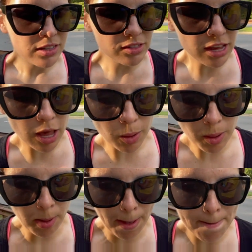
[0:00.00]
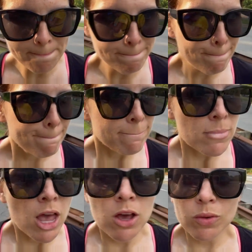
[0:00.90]
So
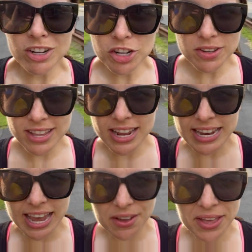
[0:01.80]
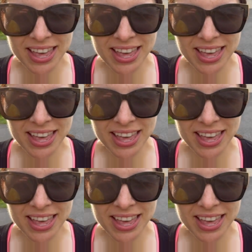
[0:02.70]
we're doing that now.